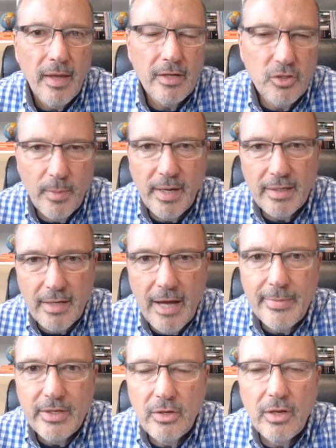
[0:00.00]
Has there been a
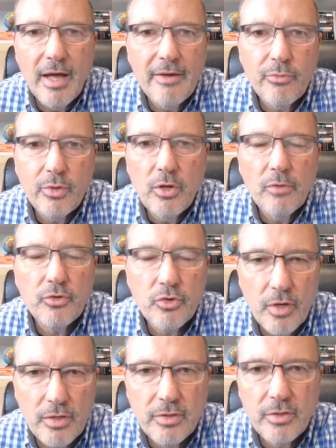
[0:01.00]
time in your life when you have
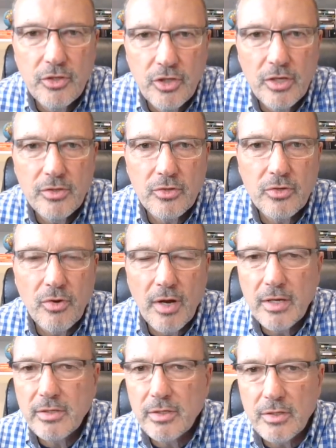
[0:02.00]
trusted Jesus
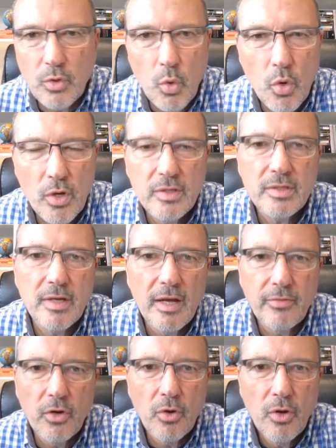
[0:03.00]
Christ as Lord and
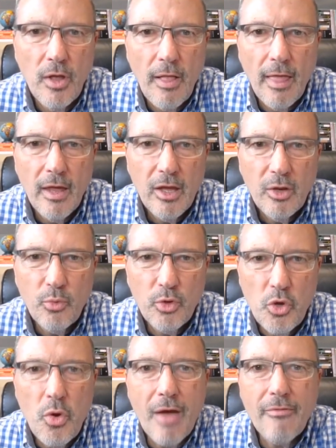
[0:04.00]
Savior,
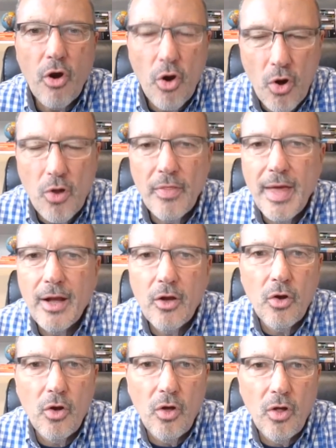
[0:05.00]
when you have heard that
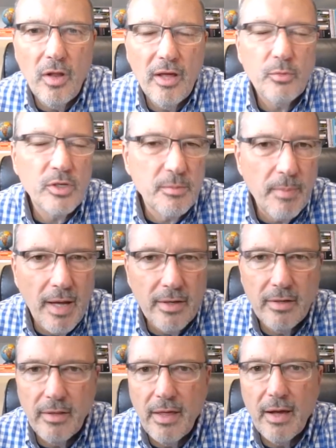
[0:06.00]
call and
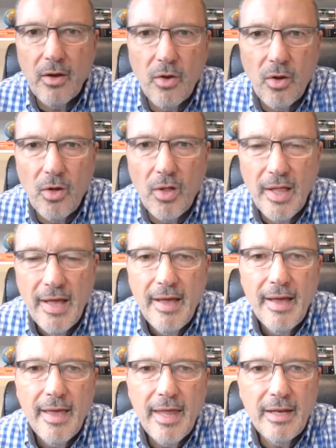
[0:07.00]
responded to that call,
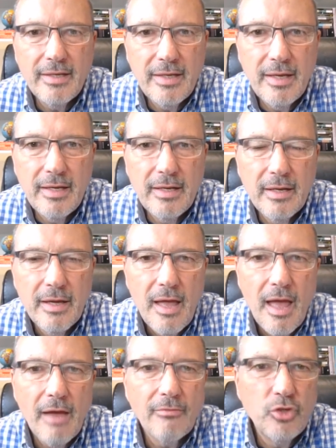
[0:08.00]
and indeed
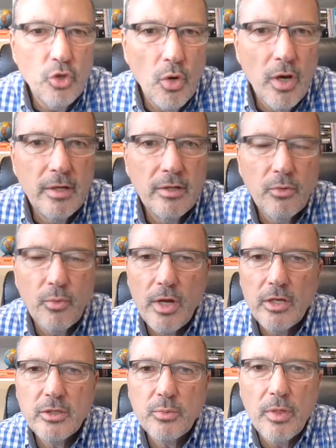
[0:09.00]
have joined in the
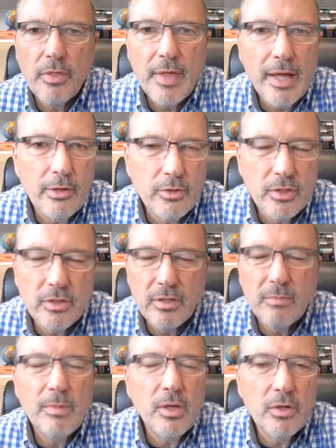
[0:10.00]
race with thousands
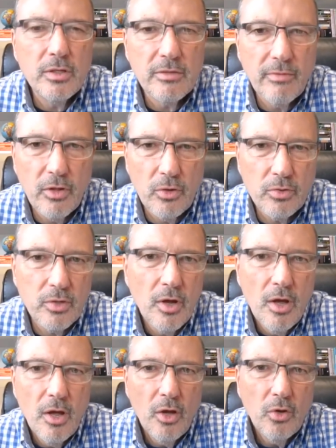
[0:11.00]
and millions of others
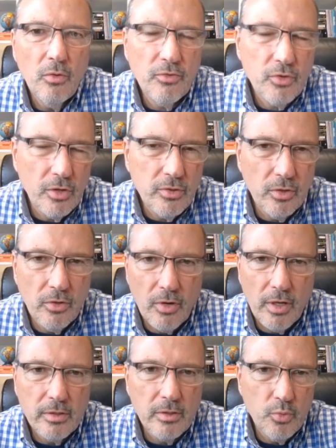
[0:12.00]
who've trusted
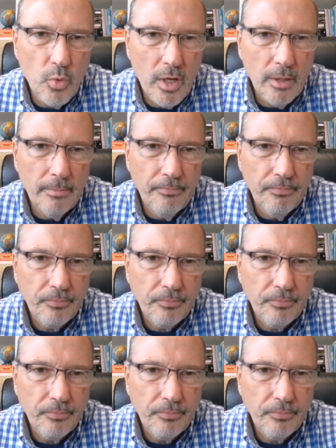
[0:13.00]
Christ as well?